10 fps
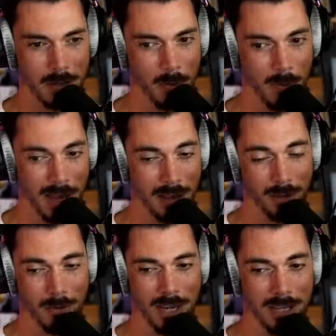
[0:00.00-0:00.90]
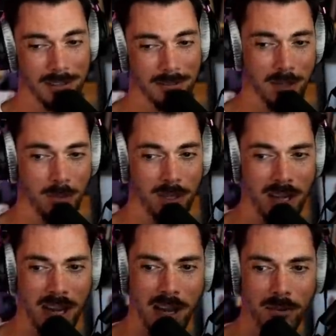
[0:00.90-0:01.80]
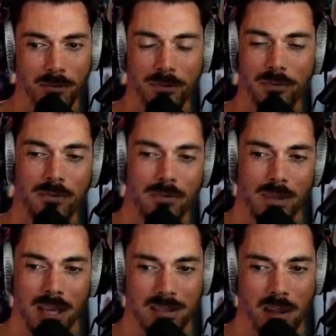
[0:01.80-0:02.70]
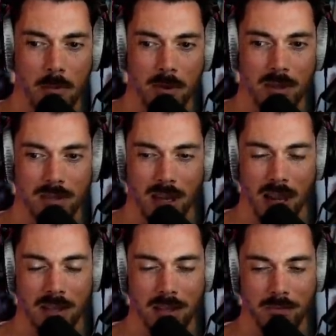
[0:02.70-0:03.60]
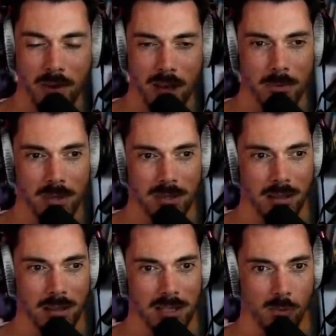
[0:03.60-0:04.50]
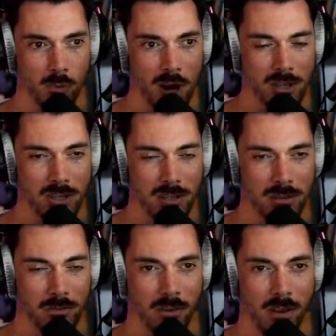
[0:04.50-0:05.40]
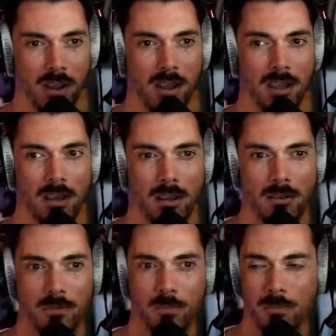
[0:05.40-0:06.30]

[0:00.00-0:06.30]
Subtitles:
But without the greed, you wouldn't have the excitement and the development and these rushes of kind of,